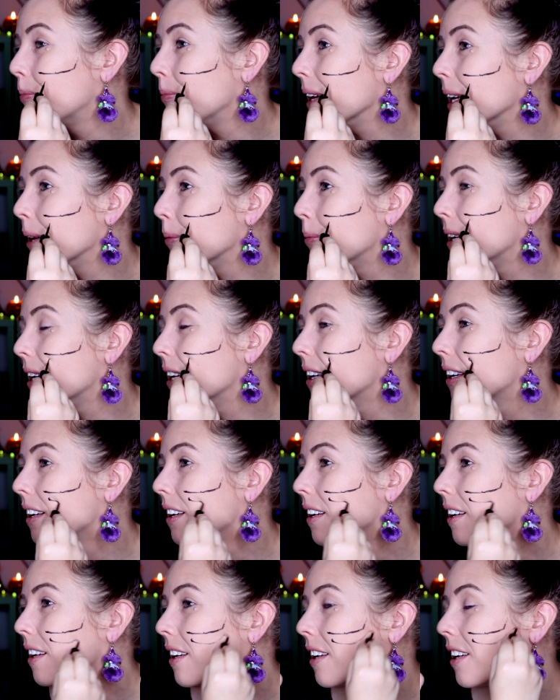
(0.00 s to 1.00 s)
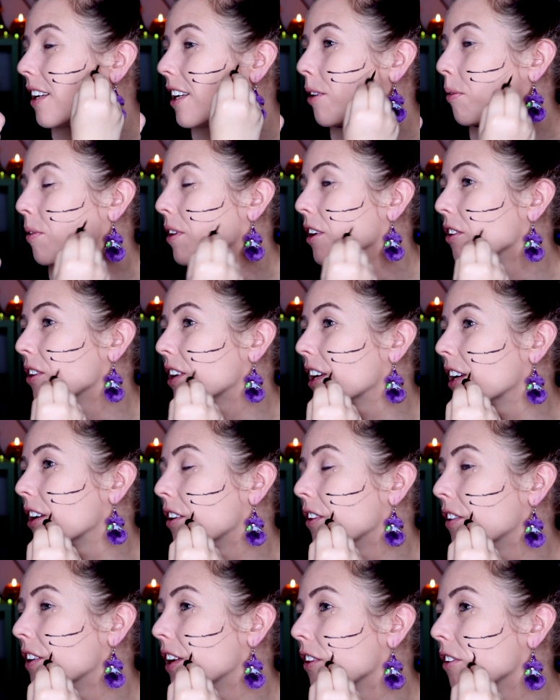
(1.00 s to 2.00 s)
Maybe. Yeah. You want to look at
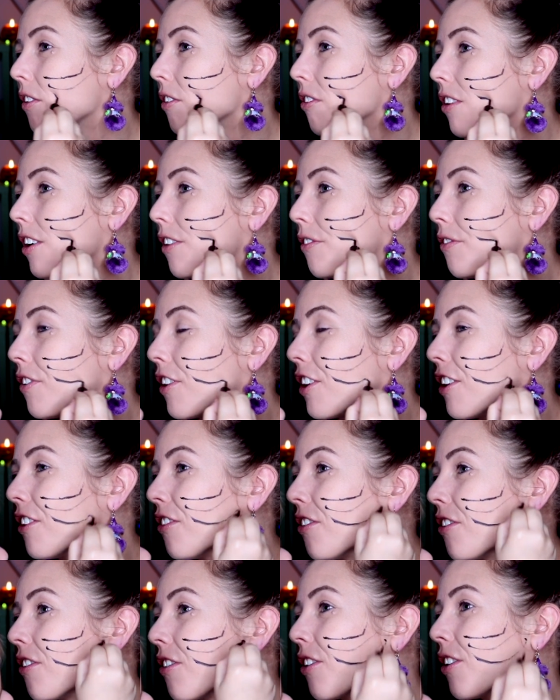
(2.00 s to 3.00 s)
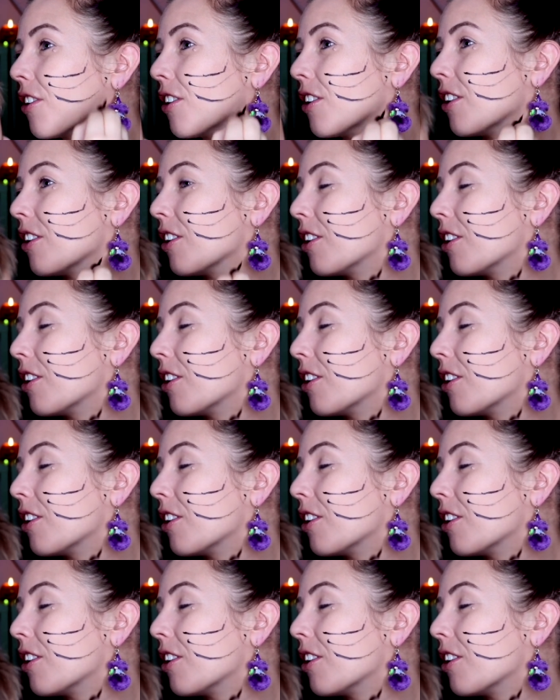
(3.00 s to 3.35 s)
all the other stuff first? Yeah.